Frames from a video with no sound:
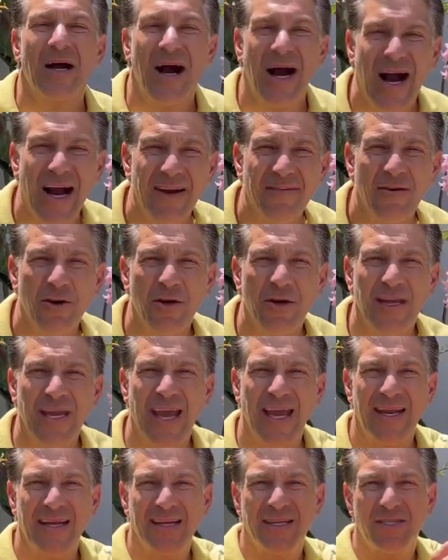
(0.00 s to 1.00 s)
IV
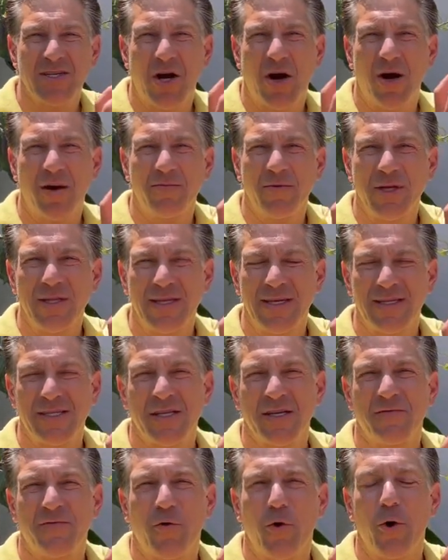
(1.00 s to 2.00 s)
Organic is OMRI
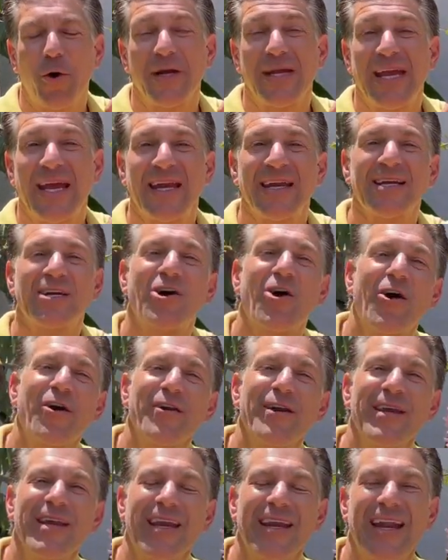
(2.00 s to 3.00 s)
listed for organic gardening